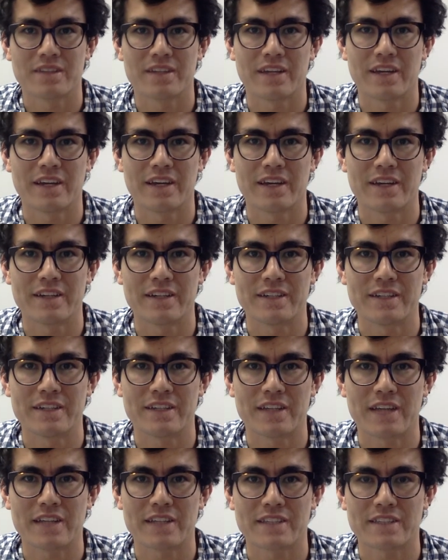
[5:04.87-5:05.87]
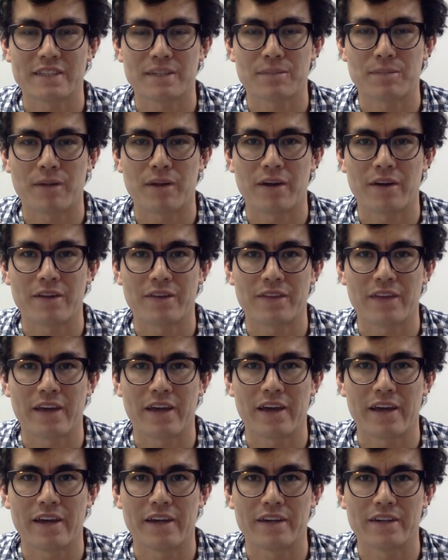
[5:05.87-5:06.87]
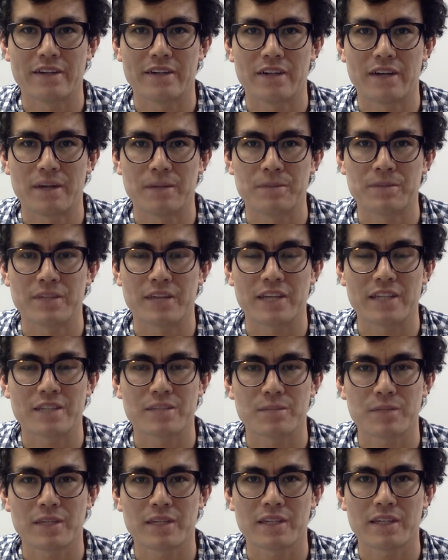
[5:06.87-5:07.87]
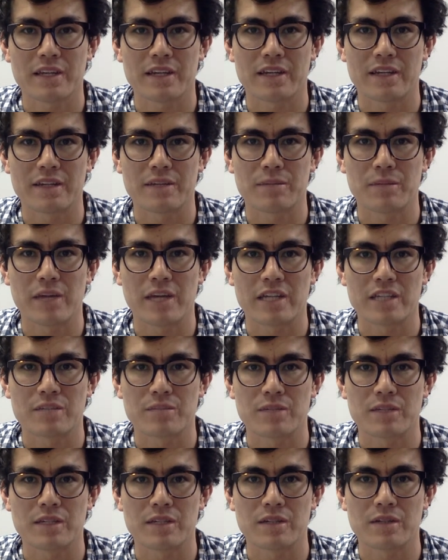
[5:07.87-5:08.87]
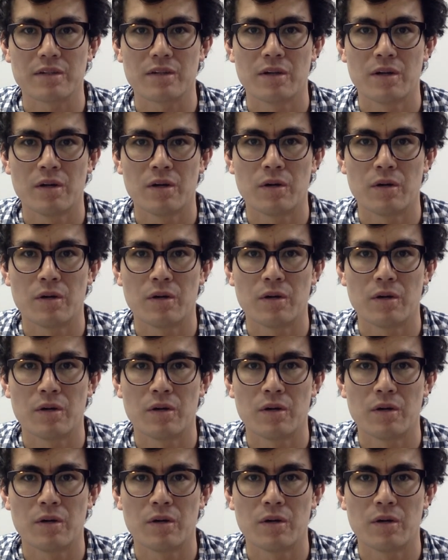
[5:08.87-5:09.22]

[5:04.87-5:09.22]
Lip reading: And that's the part that upsets me, and it makes me